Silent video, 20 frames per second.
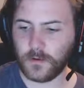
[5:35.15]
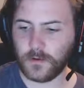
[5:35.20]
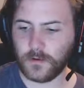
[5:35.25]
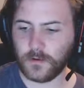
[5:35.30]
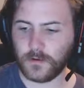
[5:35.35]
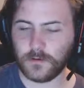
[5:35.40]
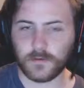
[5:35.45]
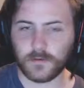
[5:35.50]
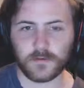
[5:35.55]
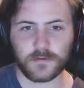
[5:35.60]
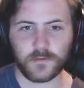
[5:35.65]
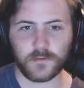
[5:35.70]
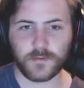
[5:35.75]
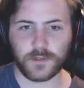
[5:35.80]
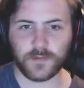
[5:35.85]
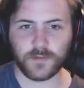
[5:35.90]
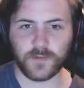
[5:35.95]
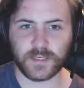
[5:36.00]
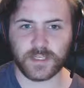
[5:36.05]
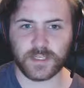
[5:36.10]
Switch my
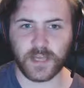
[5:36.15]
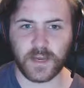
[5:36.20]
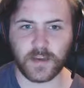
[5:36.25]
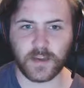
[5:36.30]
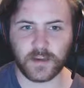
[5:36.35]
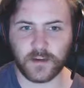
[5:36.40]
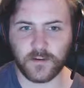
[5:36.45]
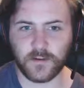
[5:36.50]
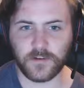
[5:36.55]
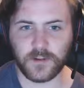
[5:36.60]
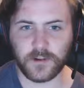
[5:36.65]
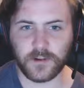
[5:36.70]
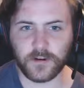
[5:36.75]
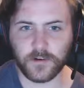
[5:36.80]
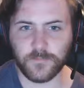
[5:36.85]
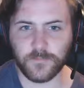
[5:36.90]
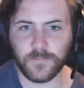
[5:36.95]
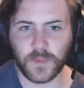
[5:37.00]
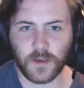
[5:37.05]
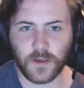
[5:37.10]
tank out here.
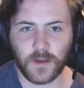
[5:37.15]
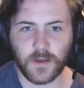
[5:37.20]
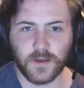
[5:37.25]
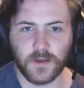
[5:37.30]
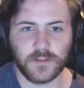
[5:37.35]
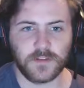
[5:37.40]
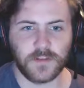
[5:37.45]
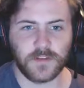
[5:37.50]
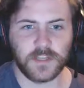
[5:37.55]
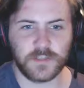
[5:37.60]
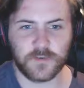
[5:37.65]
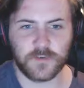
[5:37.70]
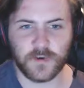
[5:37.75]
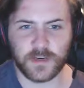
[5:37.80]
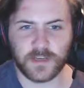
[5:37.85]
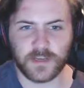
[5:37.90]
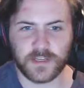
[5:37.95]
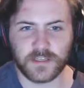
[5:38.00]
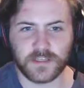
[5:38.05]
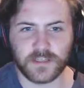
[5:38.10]
So this one
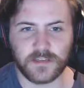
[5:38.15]
is